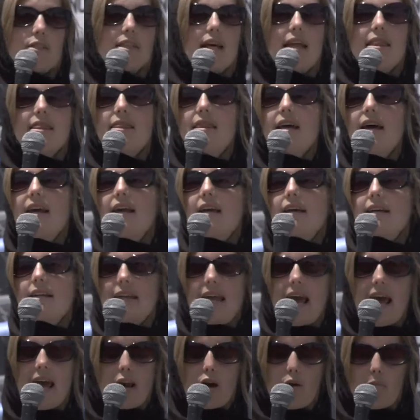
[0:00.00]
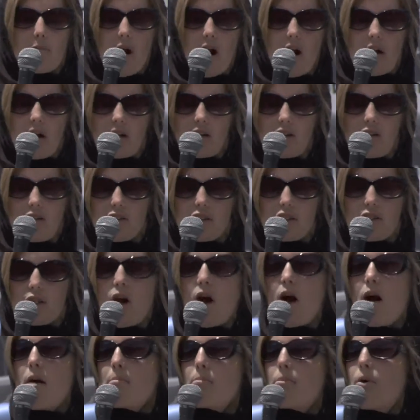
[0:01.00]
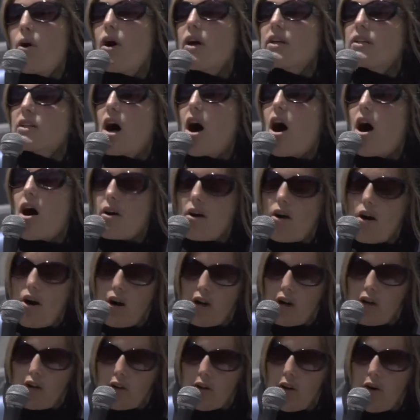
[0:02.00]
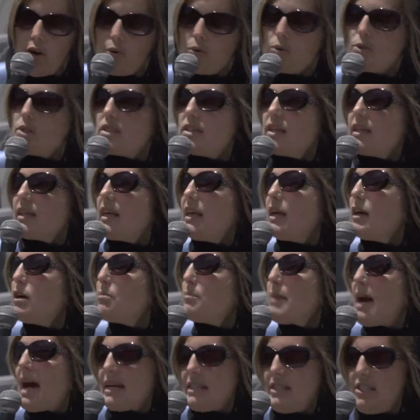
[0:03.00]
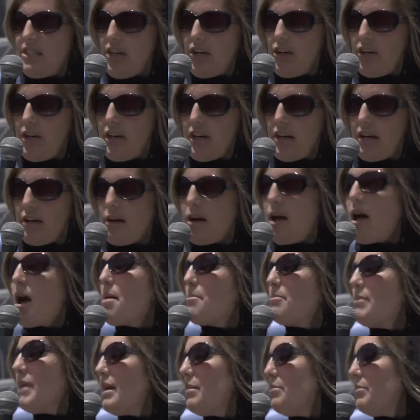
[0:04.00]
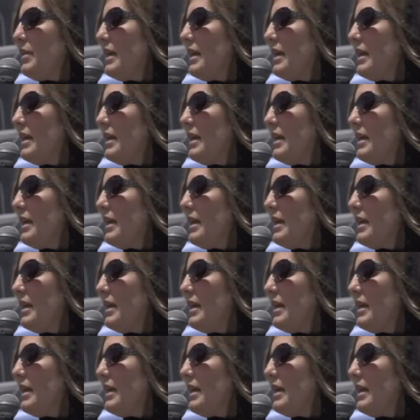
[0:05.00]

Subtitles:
synthetic nanoparticles put on our clothes to kill bacteria may